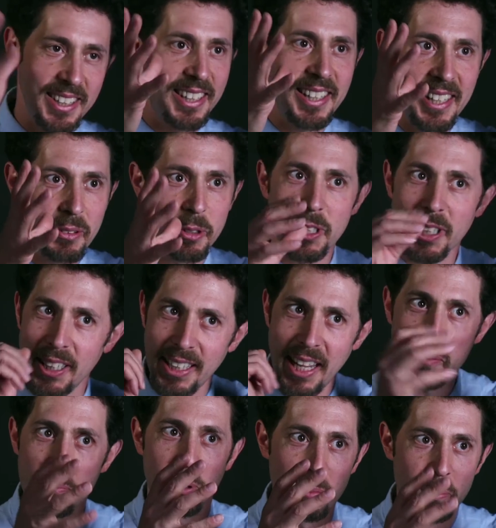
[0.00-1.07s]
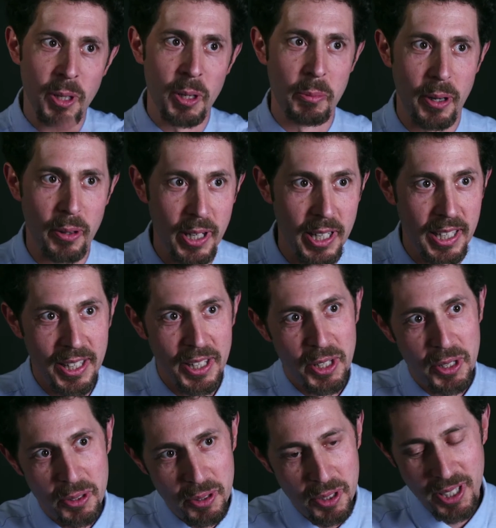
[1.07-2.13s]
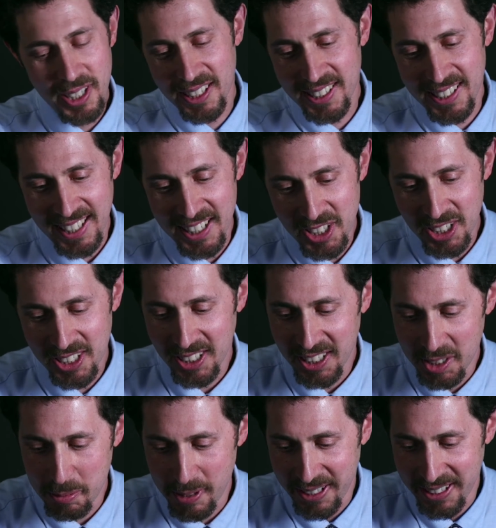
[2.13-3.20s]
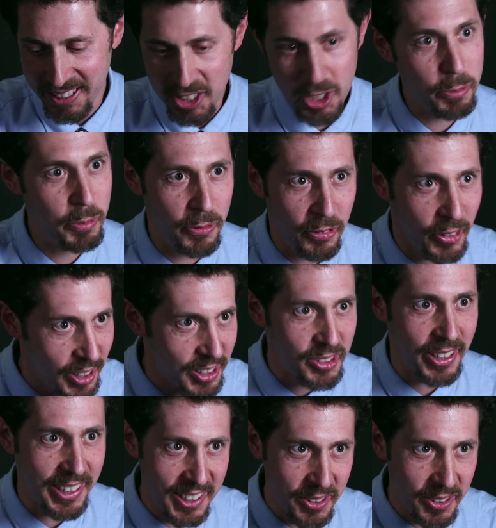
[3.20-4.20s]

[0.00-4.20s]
it was a light bulb moment, right? When you hear Daisha talk about achievement first, right?